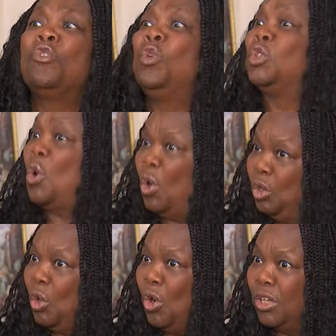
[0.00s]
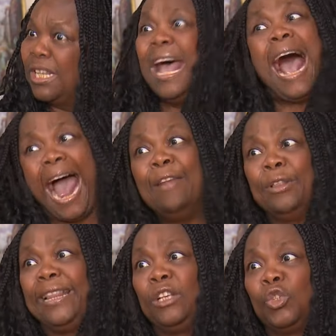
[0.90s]
to close all doors? I don't
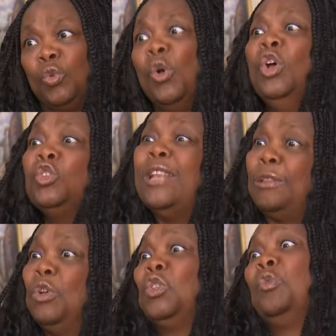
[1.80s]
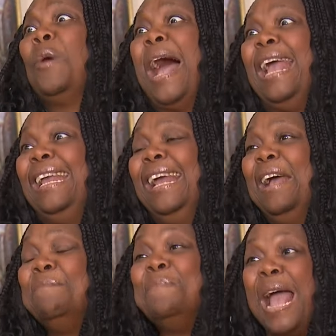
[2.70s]
think so. So that's the reason why
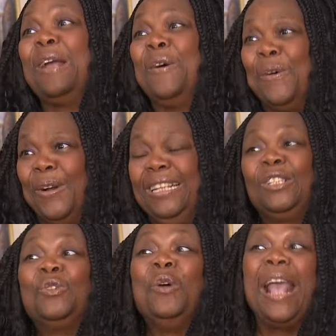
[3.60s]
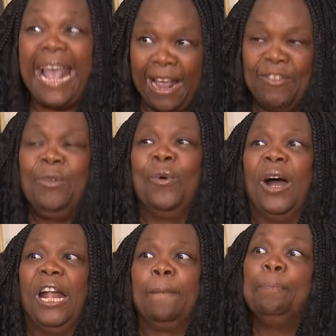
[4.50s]
my call is to
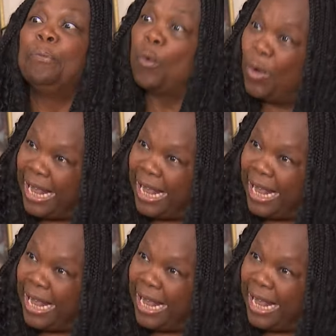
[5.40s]
everyone who